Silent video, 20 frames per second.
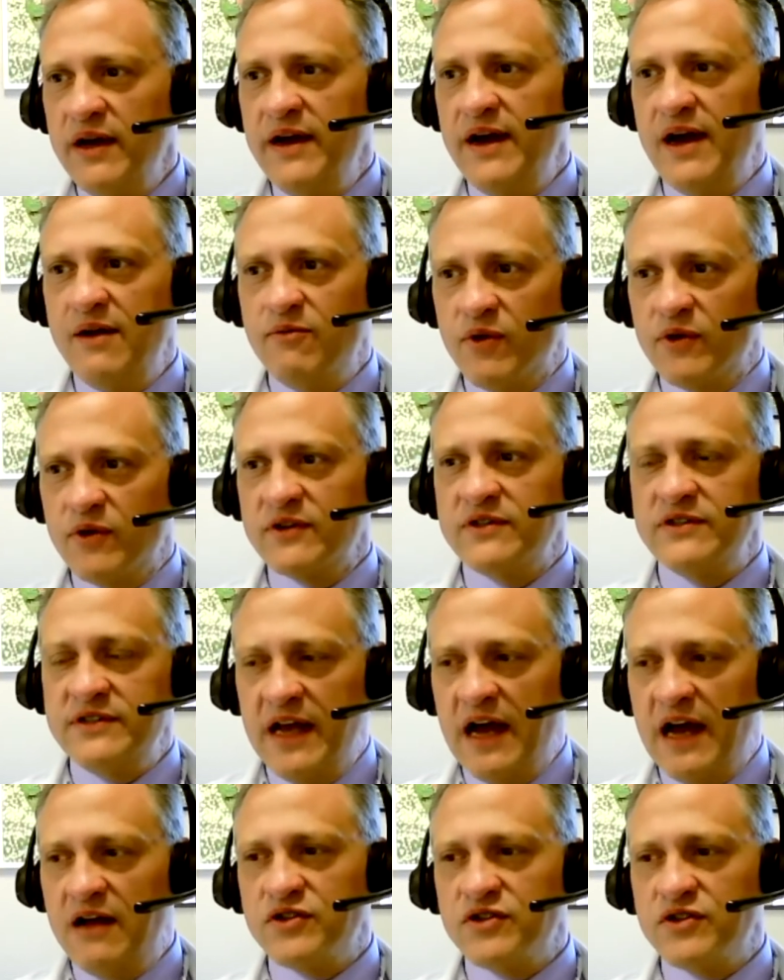and we're
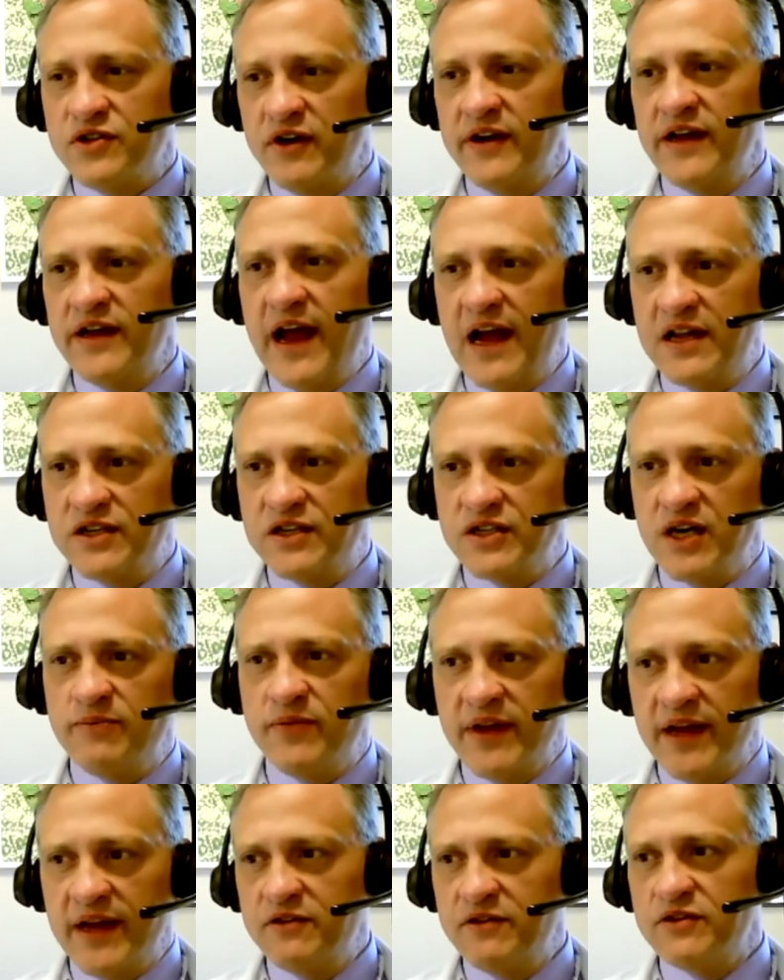now just starting to catch up
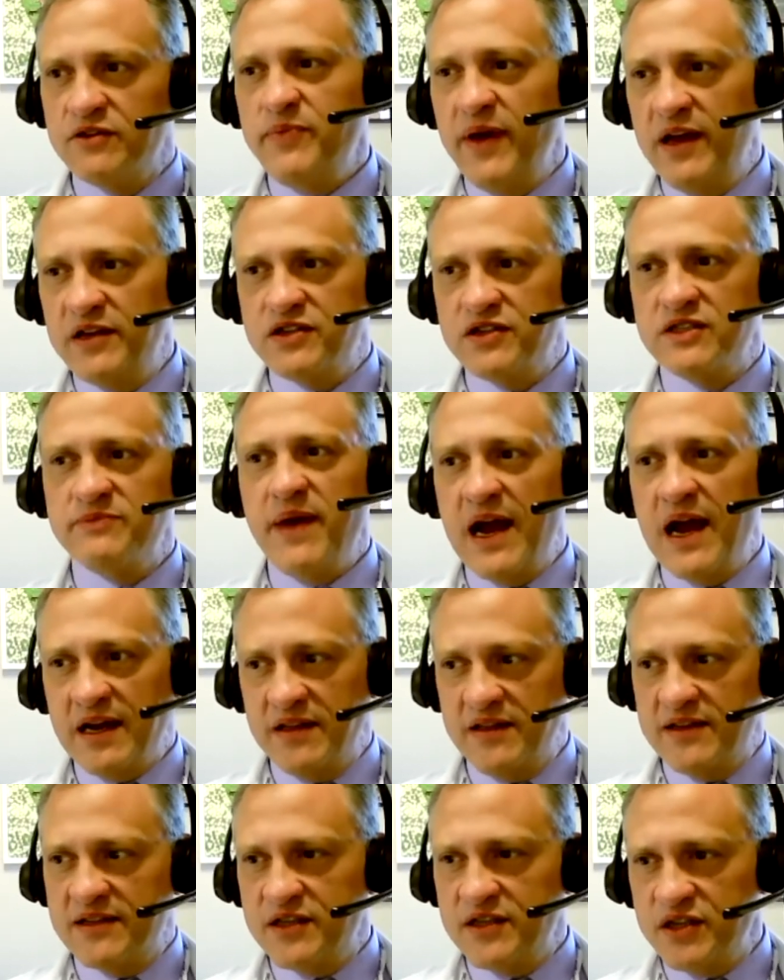and get those patients back
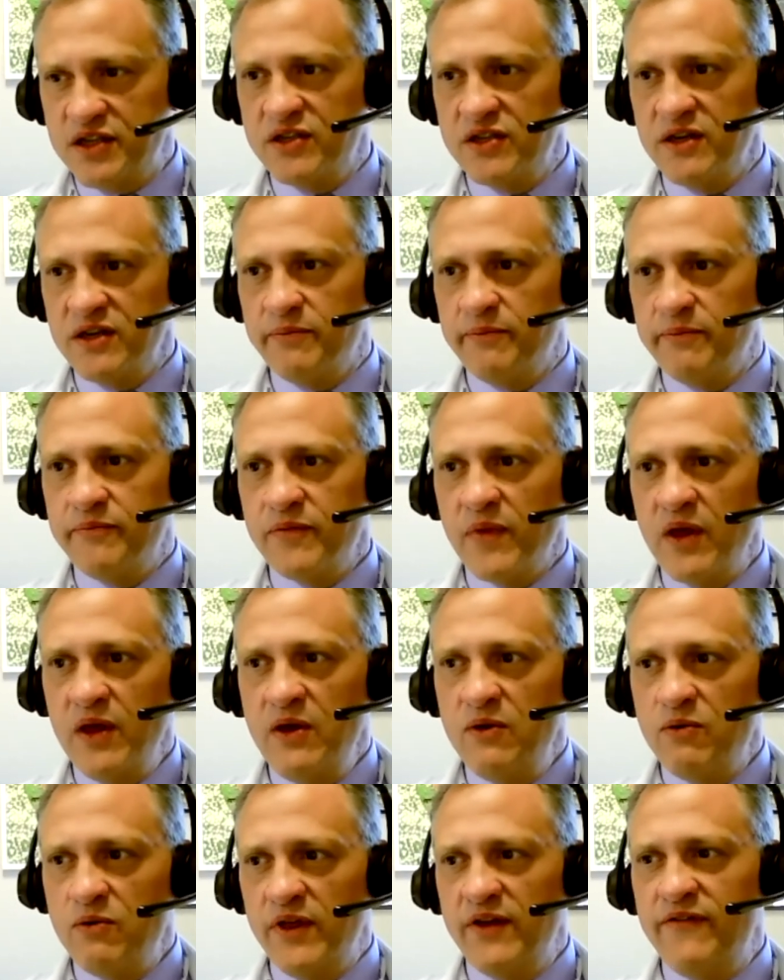in the system
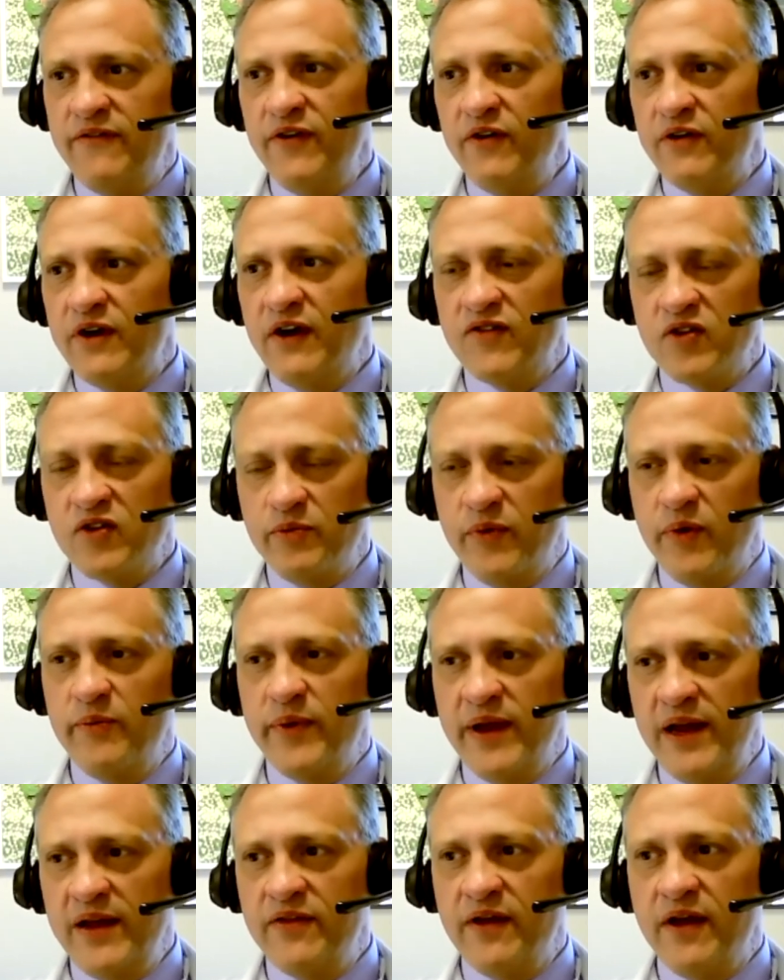where they feel comfortable
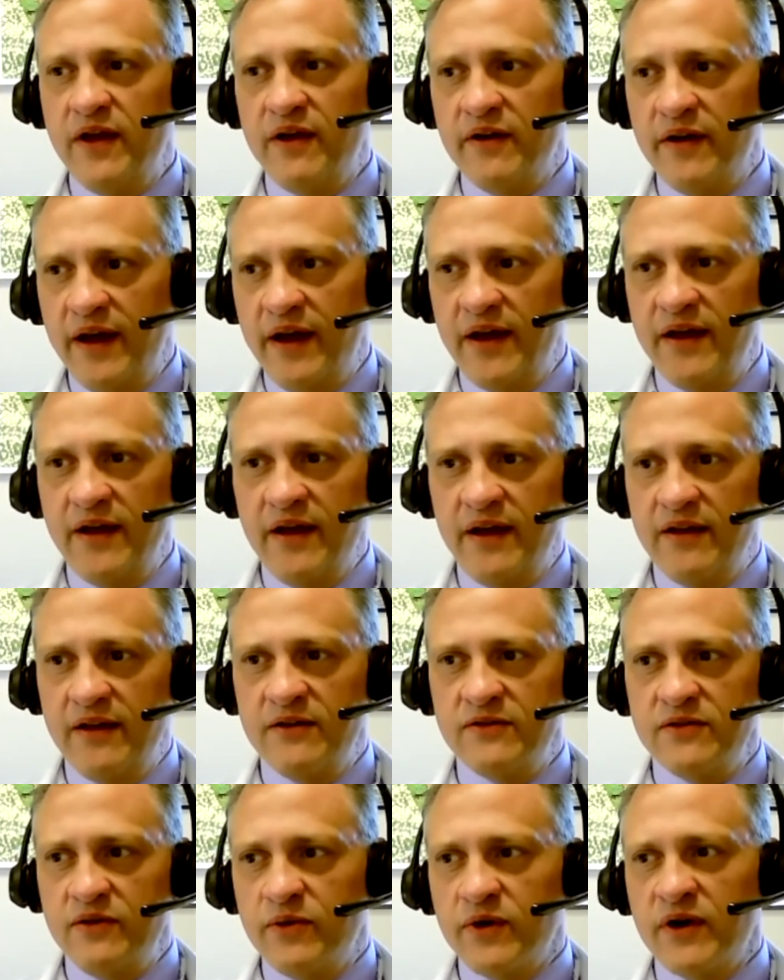being there,
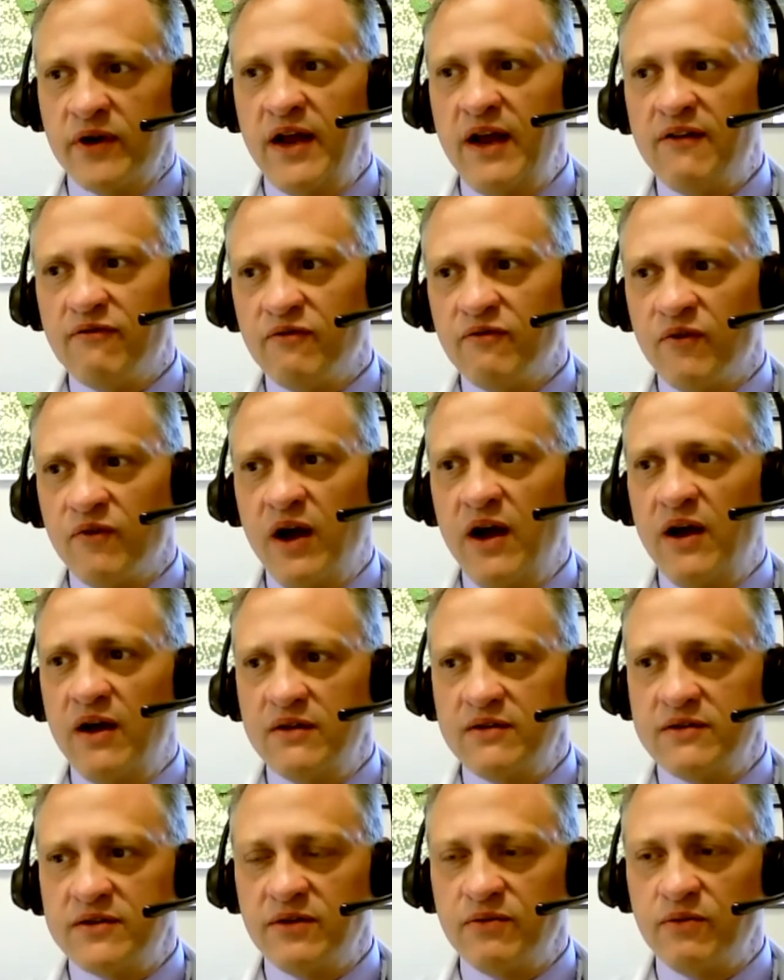and we're going to have
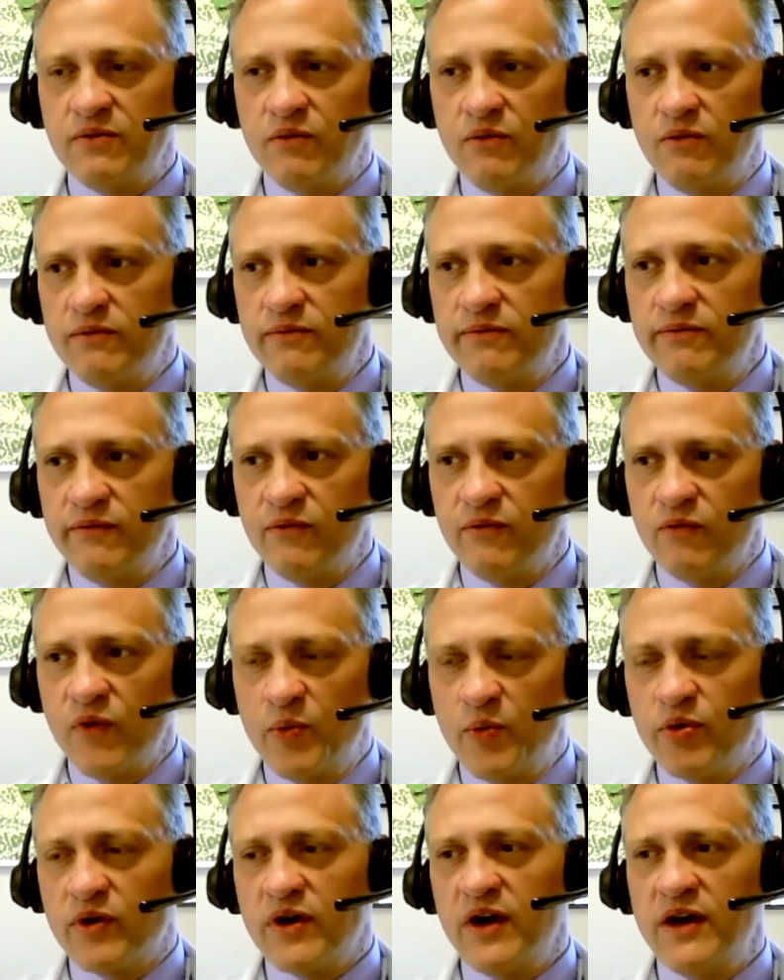some
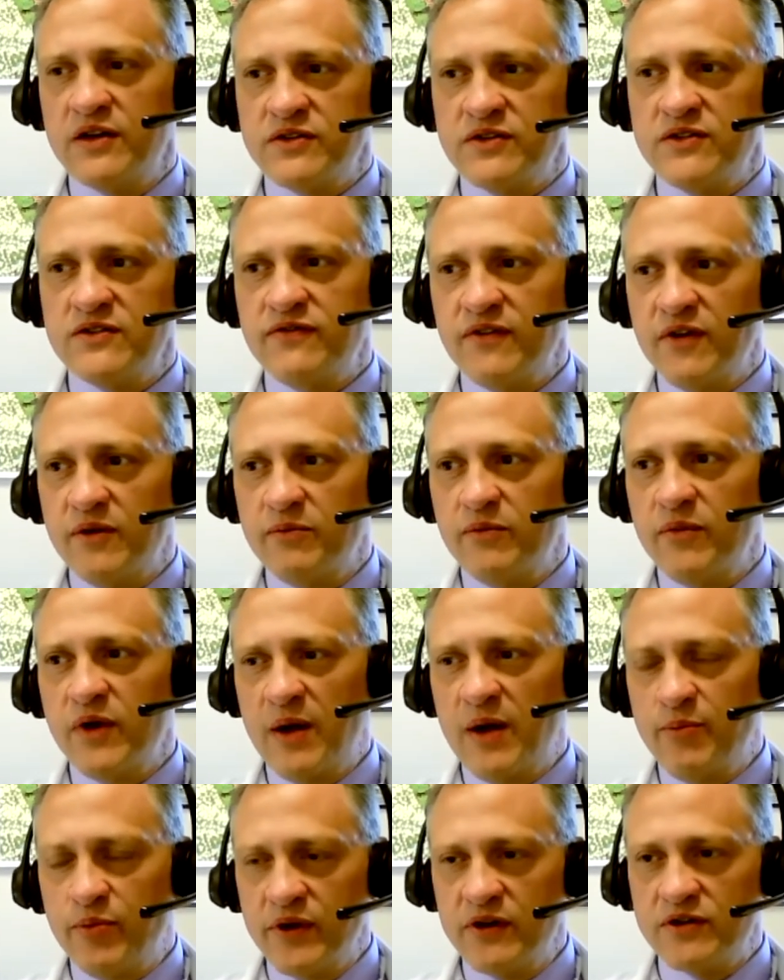repercussions from a
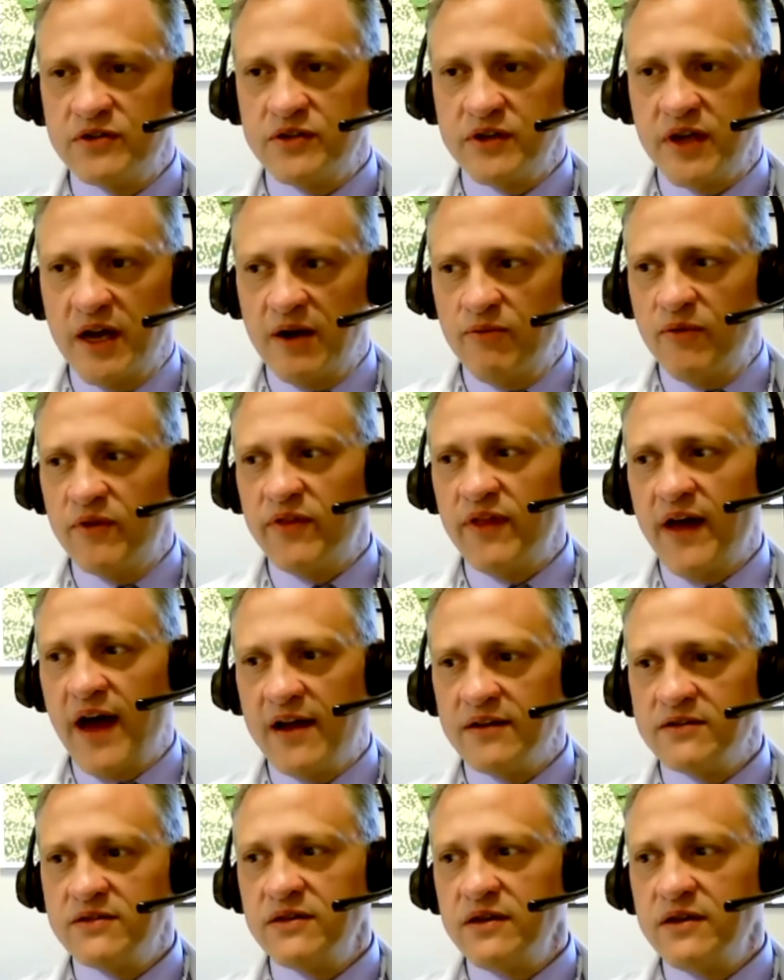couple years to come with that.
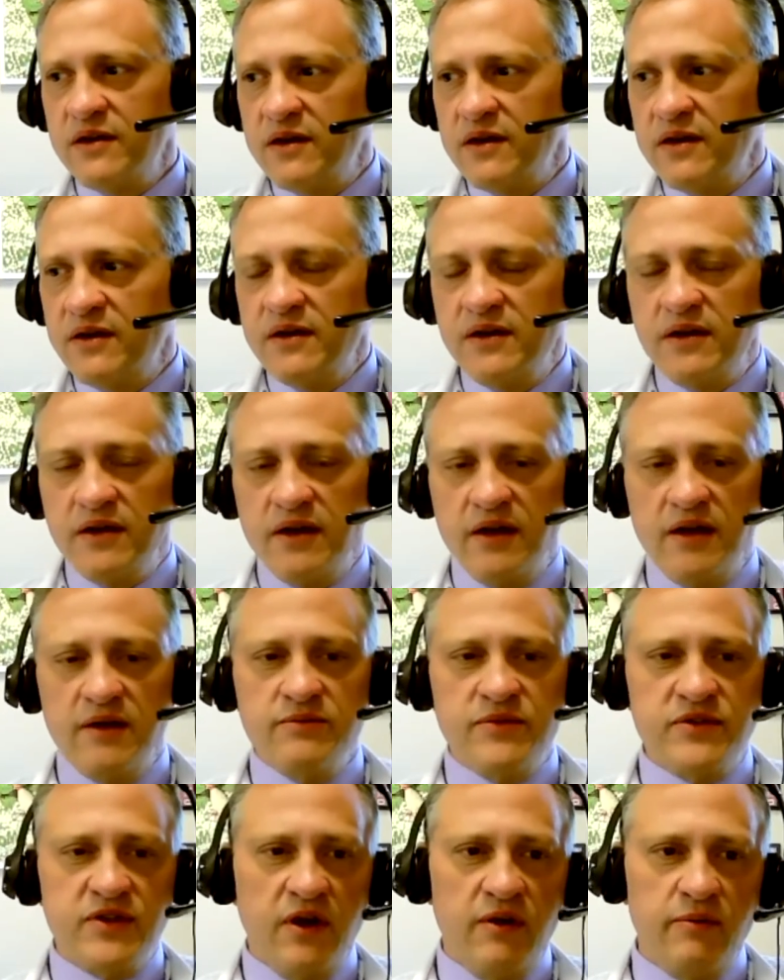
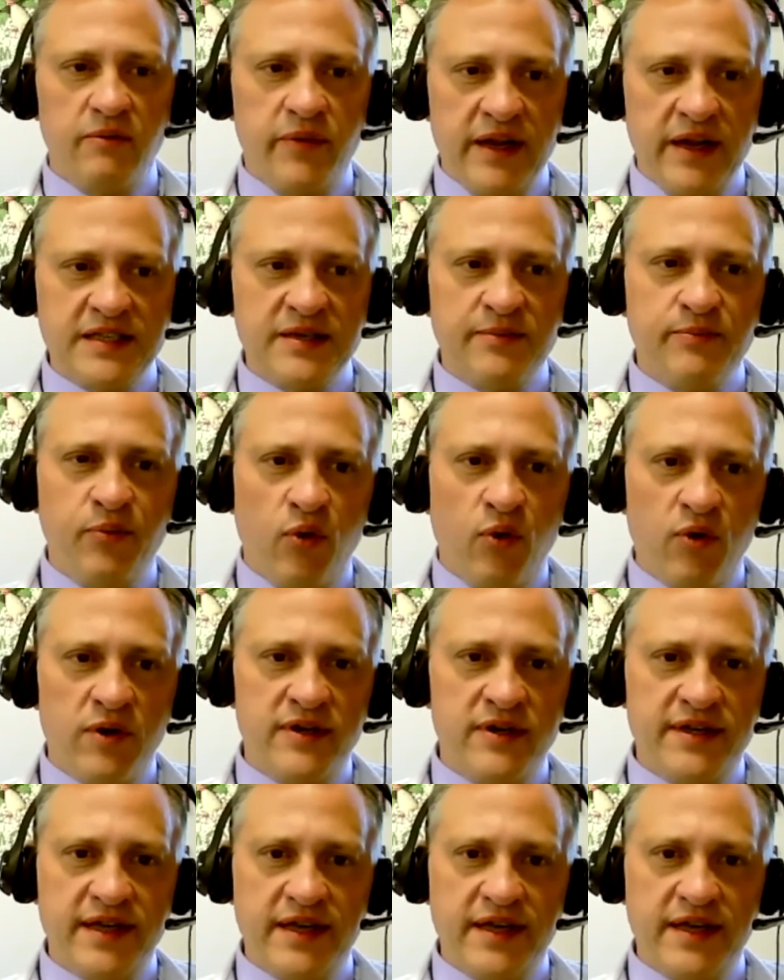But it's important